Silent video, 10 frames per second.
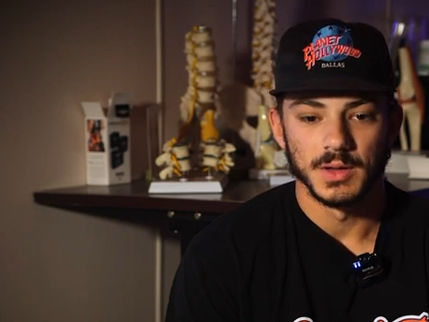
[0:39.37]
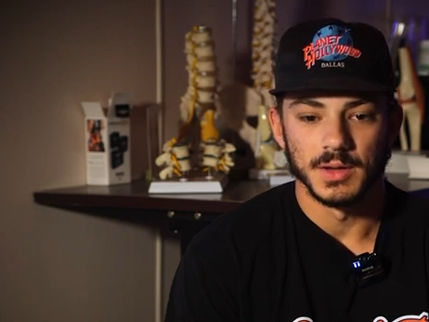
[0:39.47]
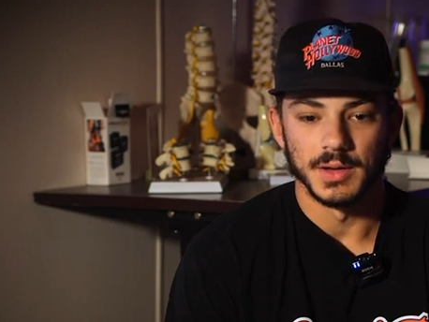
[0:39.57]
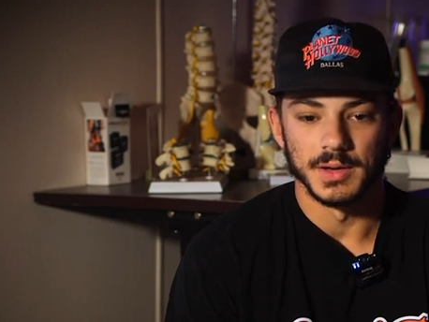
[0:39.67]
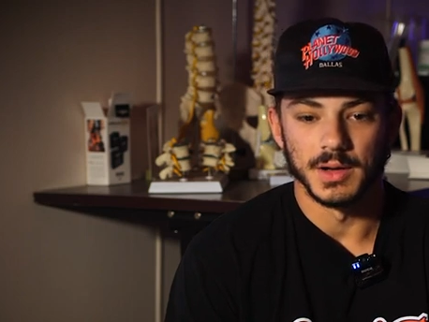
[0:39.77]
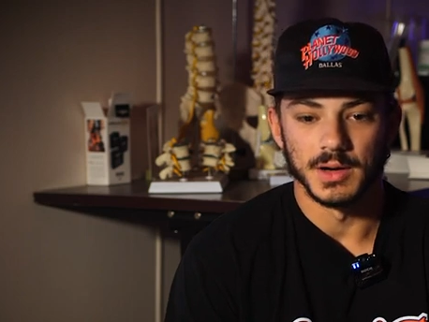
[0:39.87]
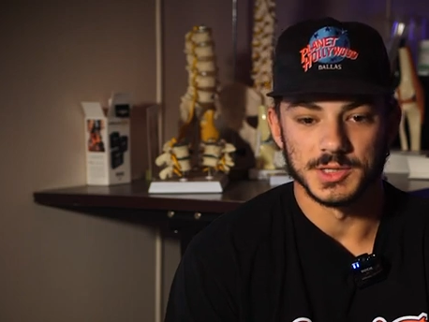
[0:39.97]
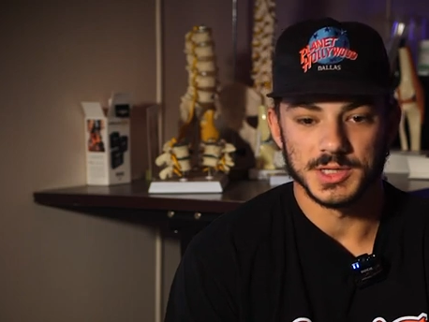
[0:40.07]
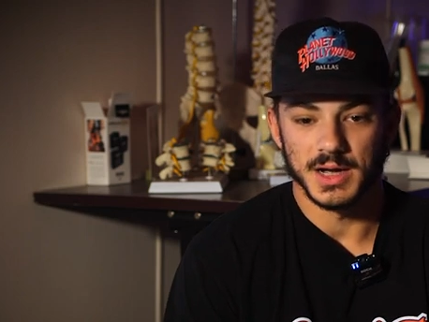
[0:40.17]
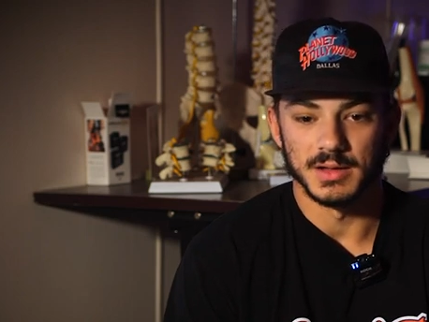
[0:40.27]
I
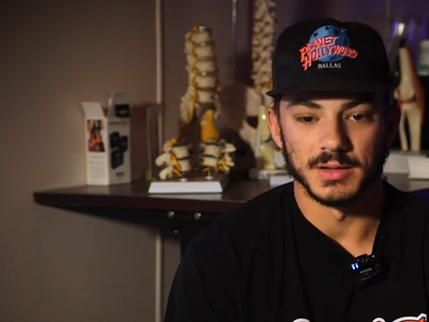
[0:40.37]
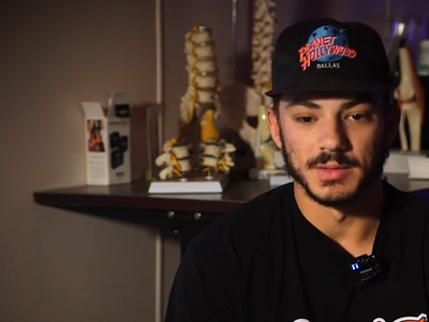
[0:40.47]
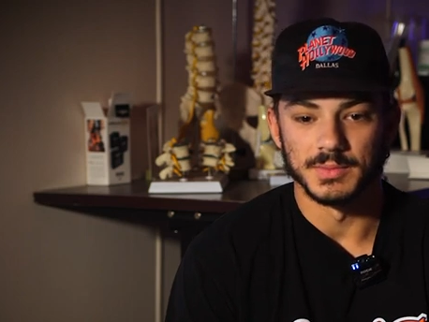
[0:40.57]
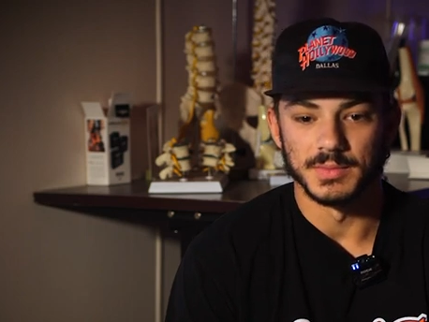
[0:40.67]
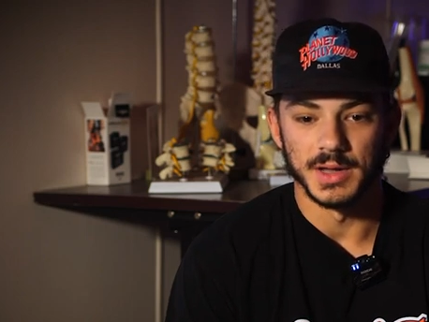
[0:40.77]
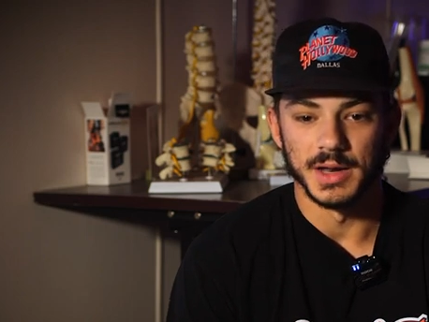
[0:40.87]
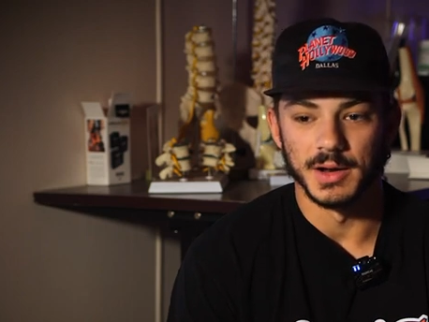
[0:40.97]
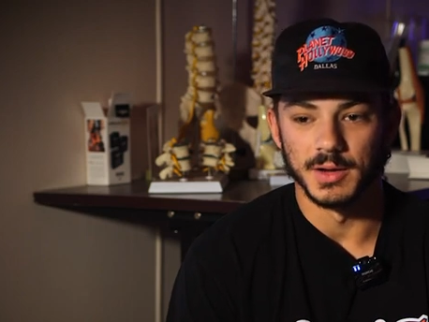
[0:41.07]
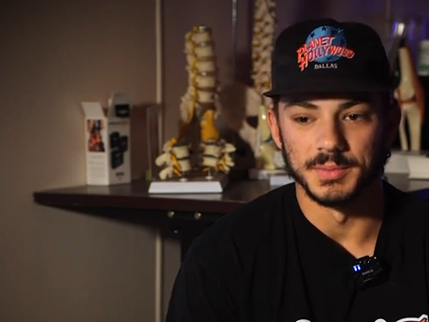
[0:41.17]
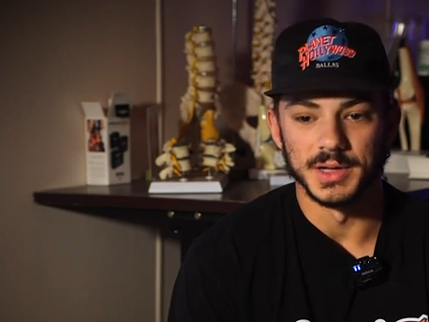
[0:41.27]
just kind of
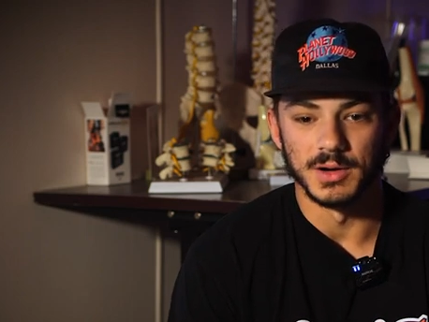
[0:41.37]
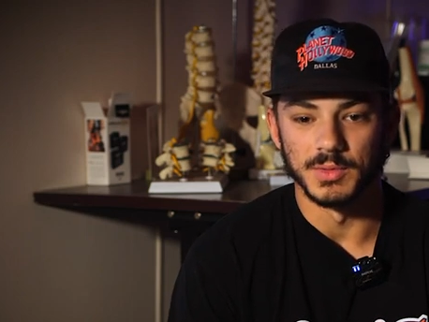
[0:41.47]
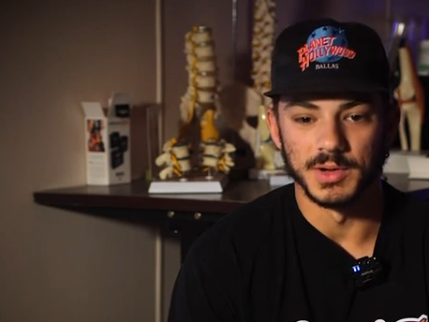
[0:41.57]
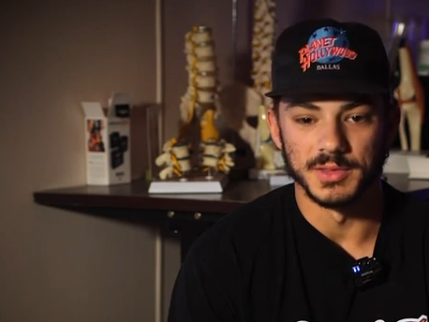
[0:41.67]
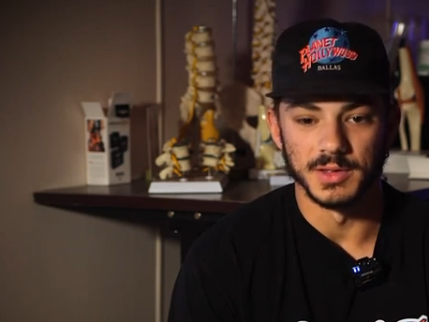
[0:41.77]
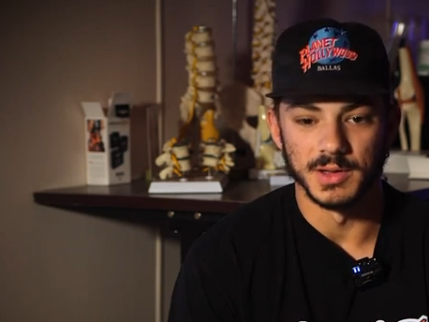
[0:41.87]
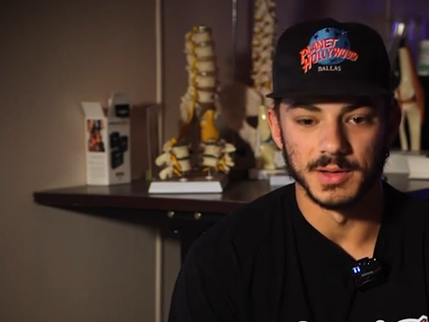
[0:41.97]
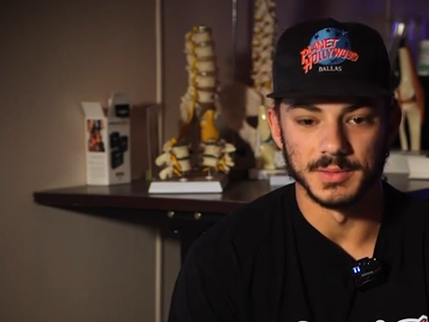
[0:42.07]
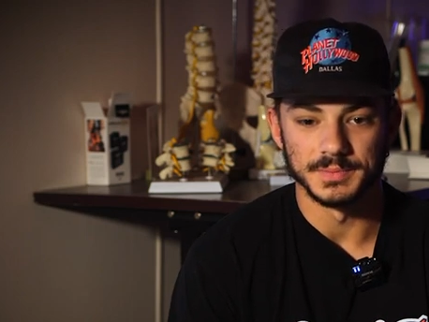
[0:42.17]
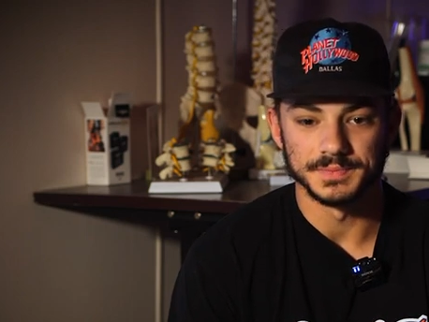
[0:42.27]
ended up dealing with
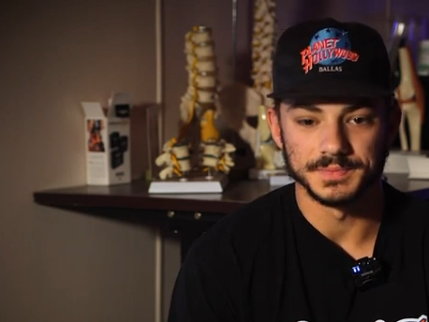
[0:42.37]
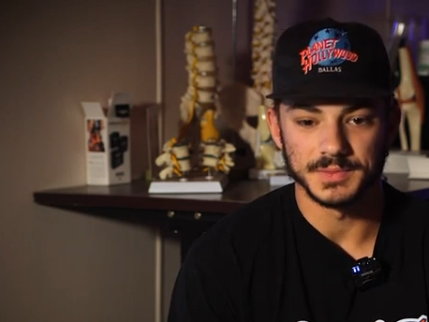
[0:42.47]
it.